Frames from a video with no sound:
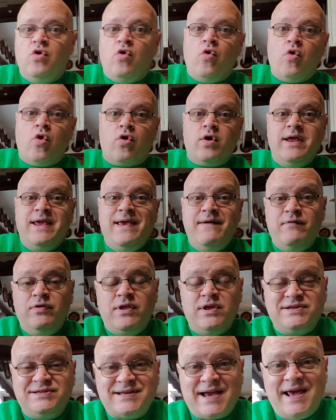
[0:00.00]
or even
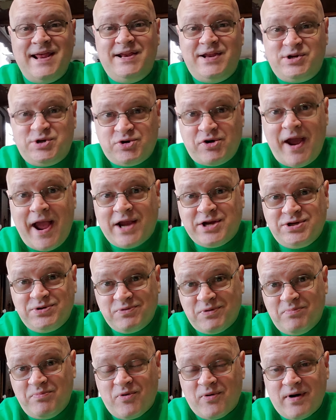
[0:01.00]
the side of the tracks you
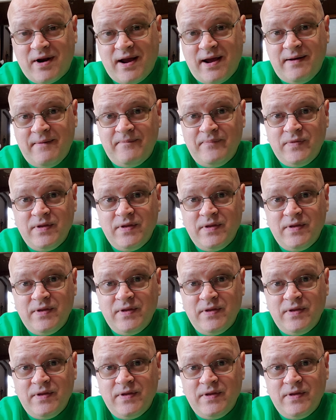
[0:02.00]
were born on.